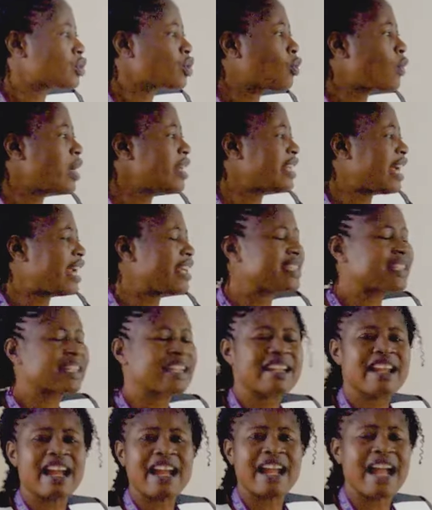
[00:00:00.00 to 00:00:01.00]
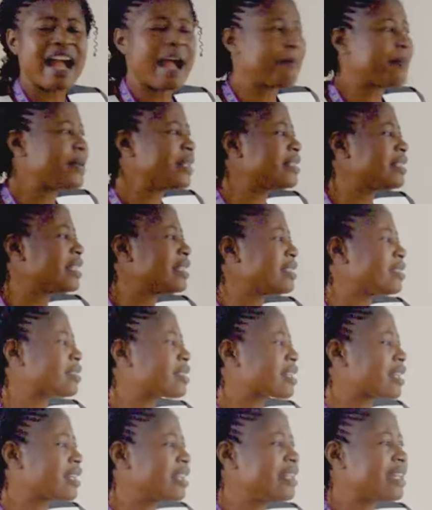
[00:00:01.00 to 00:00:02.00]
So when there is a gap in
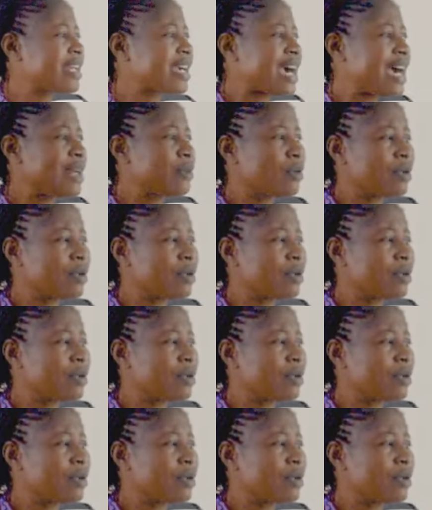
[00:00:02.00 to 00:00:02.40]
the clinical